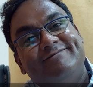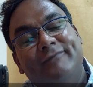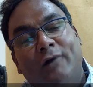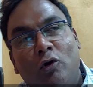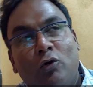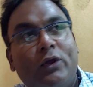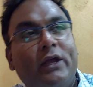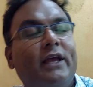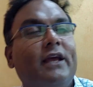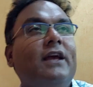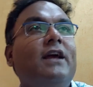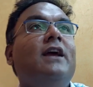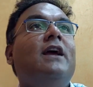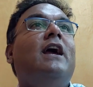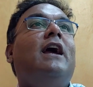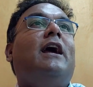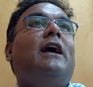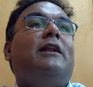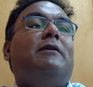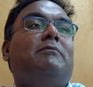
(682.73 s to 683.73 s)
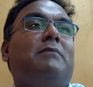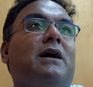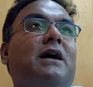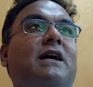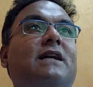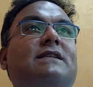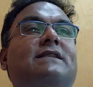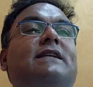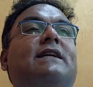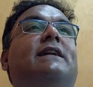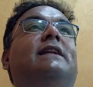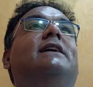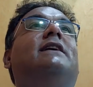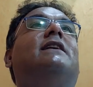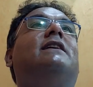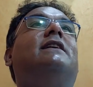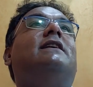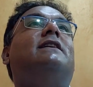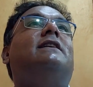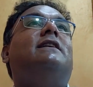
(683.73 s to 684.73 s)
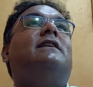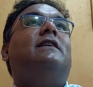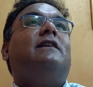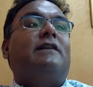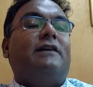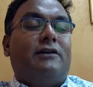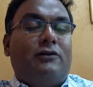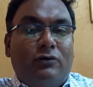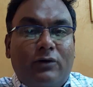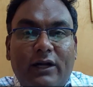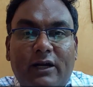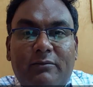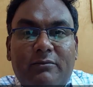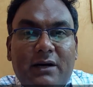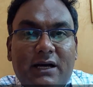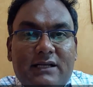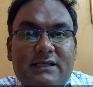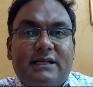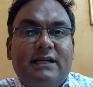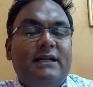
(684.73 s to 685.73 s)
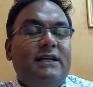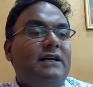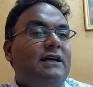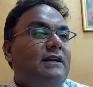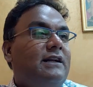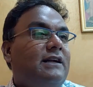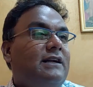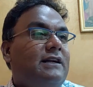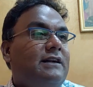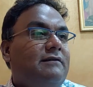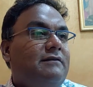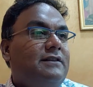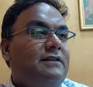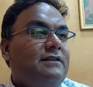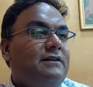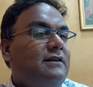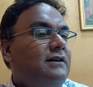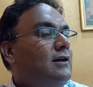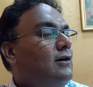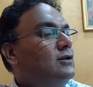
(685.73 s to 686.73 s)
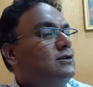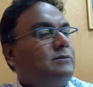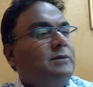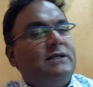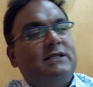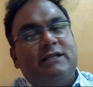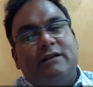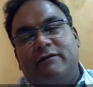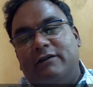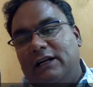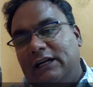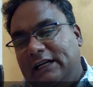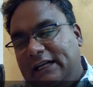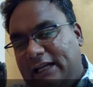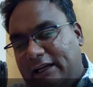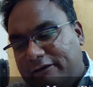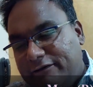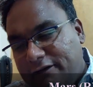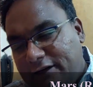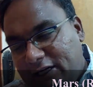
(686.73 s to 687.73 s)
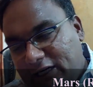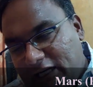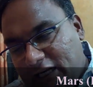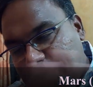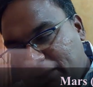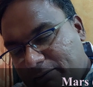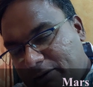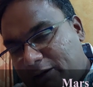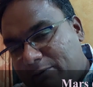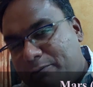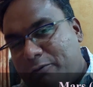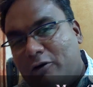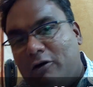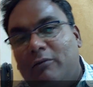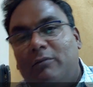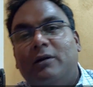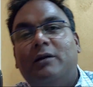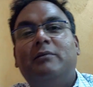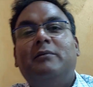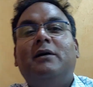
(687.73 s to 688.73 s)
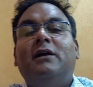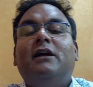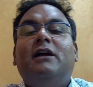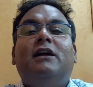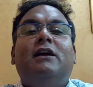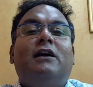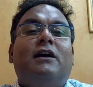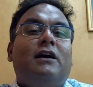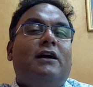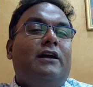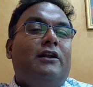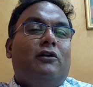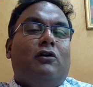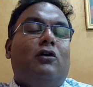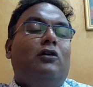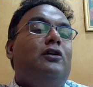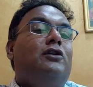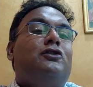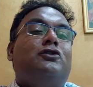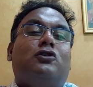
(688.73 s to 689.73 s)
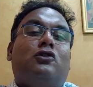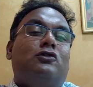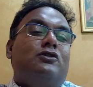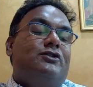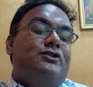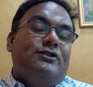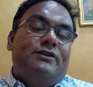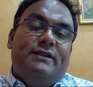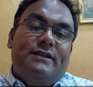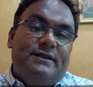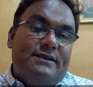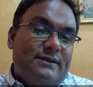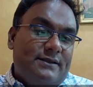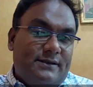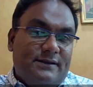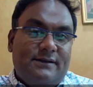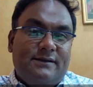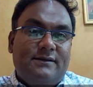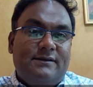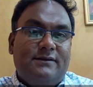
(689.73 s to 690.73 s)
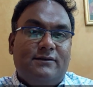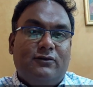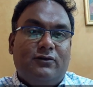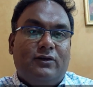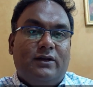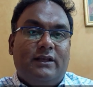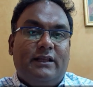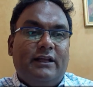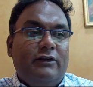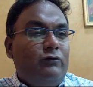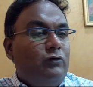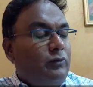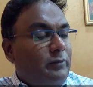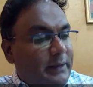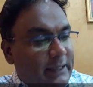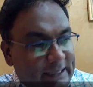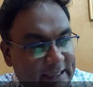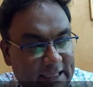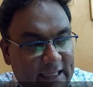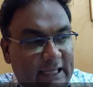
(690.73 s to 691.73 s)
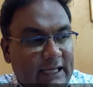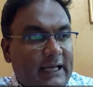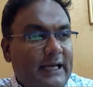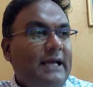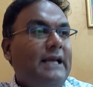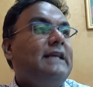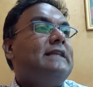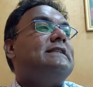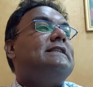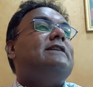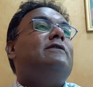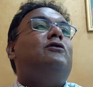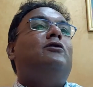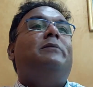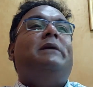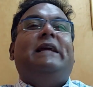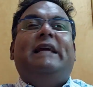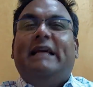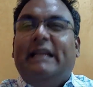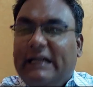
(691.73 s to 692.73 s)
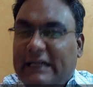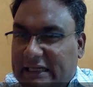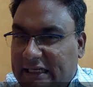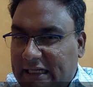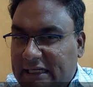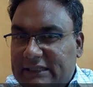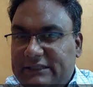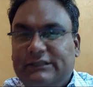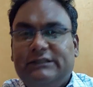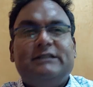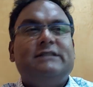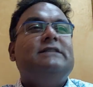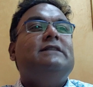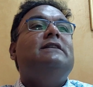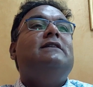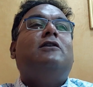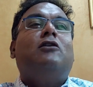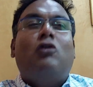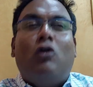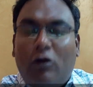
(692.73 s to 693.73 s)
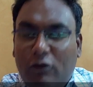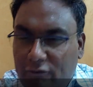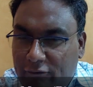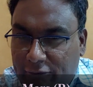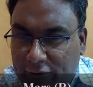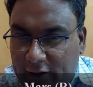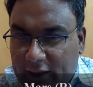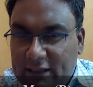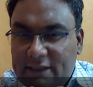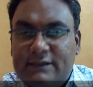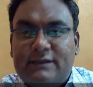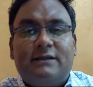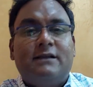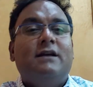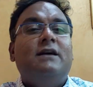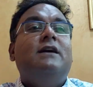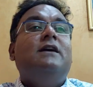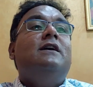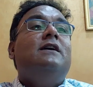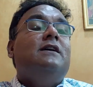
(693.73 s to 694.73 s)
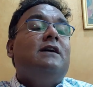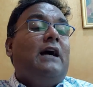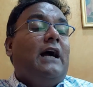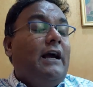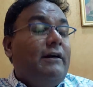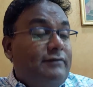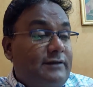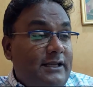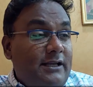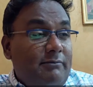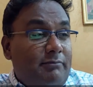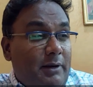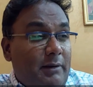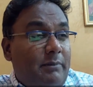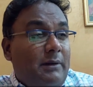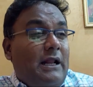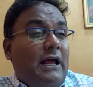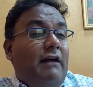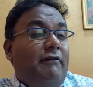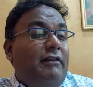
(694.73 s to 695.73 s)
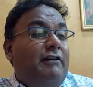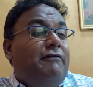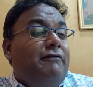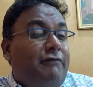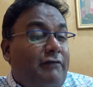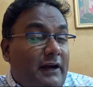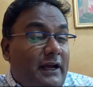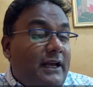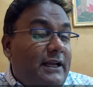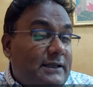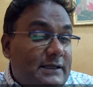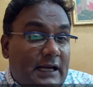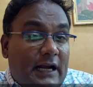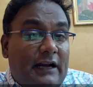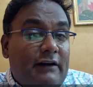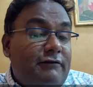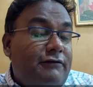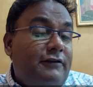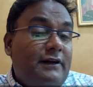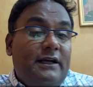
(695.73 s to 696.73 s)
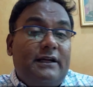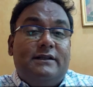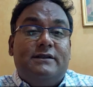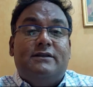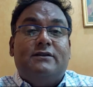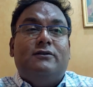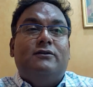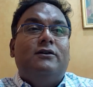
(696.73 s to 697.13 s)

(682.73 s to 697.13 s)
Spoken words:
Okay, and Mars getting connected, retrograde Mars getting connected with third house means there will definitely be problem in all your short journeys. Okay, there would be delays, there would be irritation, conflicts. I have seen people having fights, hand fights.